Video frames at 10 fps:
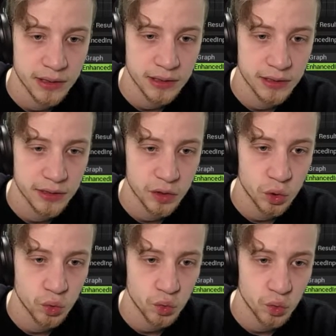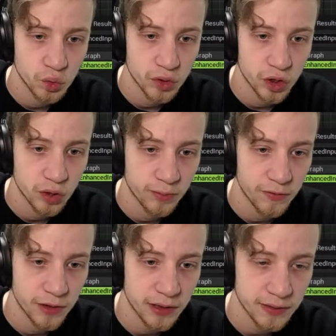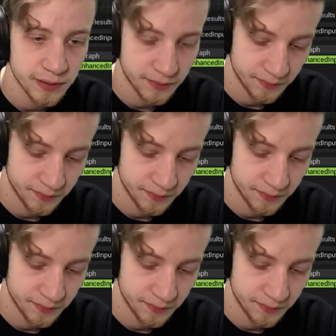this should do the job for us.